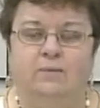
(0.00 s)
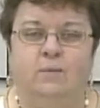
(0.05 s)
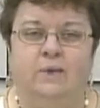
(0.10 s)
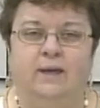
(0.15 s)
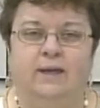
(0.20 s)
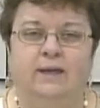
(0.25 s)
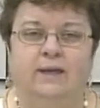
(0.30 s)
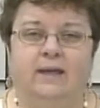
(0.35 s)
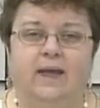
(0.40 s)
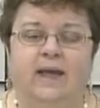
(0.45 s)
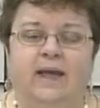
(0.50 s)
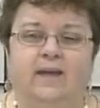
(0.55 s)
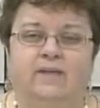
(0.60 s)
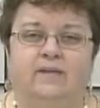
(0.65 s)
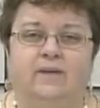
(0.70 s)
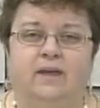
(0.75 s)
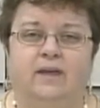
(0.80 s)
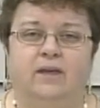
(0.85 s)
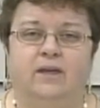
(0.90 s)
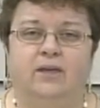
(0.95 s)
We have
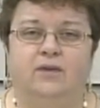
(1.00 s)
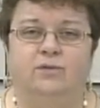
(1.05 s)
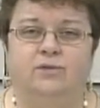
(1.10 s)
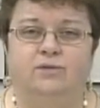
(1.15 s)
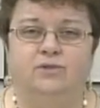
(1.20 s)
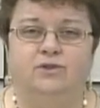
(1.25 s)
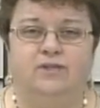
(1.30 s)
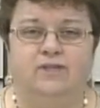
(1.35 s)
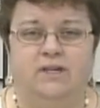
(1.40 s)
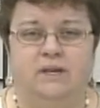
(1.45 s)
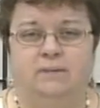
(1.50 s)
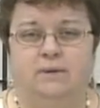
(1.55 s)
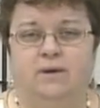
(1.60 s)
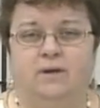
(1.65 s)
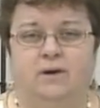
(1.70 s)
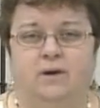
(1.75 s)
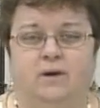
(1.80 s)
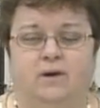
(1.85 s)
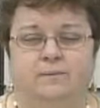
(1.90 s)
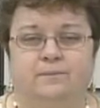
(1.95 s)
a huge
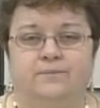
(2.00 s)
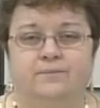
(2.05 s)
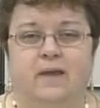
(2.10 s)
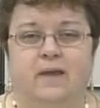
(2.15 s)
seminar.